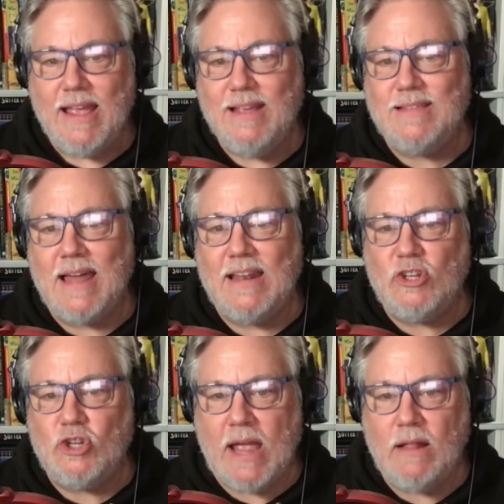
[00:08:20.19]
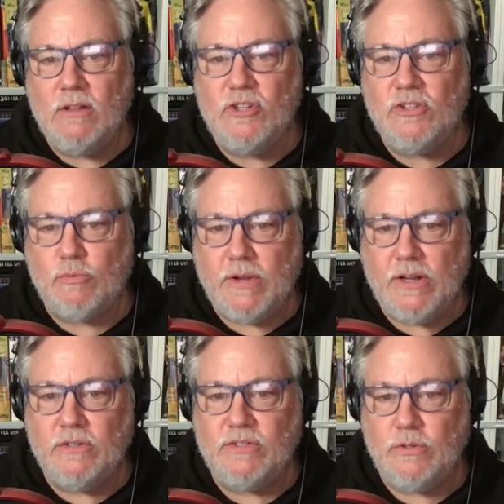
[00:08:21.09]
is that it challenges
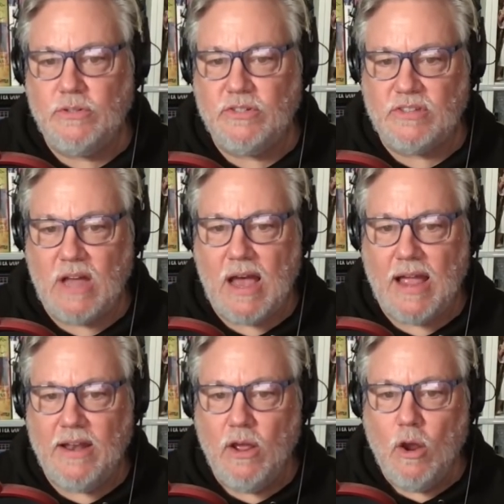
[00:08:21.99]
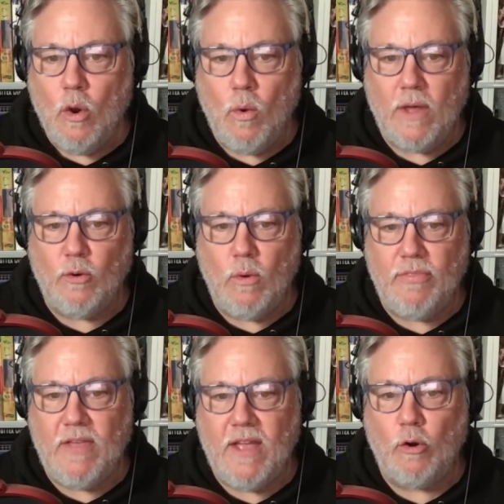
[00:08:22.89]
readers to decide whether
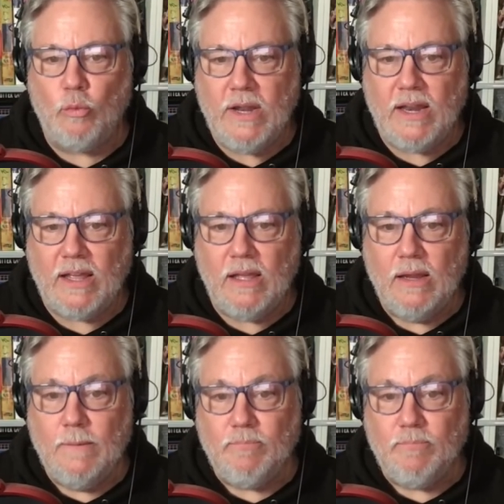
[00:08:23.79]
what they are reading